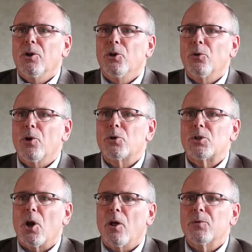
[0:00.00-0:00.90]
you'll notice
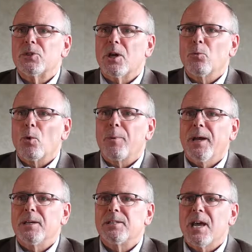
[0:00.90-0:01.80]
that all of a sudden we're paying